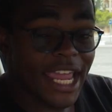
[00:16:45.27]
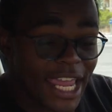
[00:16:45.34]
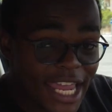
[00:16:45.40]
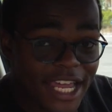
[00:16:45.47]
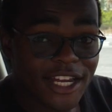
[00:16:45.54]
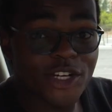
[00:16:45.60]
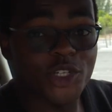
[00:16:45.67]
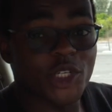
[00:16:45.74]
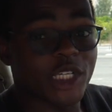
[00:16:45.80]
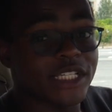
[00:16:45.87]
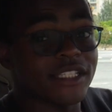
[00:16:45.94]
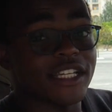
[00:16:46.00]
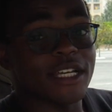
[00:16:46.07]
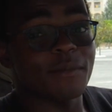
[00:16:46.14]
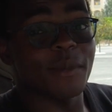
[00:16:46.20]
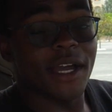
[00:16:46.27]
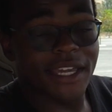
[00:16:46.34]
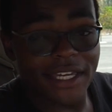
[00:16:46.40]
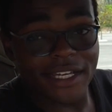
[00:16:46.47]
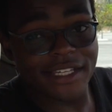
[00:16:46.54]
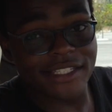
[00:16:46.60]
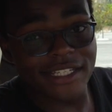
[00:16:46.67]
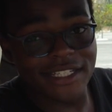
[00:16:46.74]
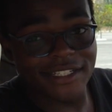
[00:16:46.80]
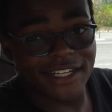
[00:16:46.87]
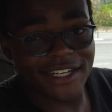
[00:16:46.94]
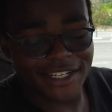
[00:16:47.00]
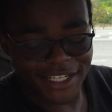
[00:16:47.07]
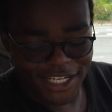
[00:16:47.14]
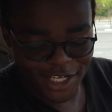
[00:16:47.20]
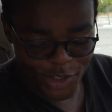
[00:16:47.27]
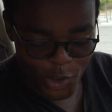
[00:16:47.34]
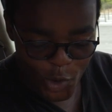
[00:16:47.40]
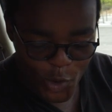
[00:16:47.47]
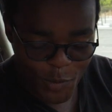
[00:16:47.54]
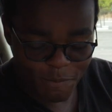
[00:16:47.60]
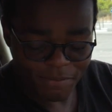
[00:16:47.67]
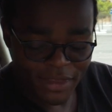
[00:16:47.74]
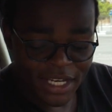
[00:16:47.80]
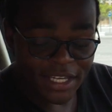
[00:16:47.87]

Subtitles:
And just like my XC90 at home,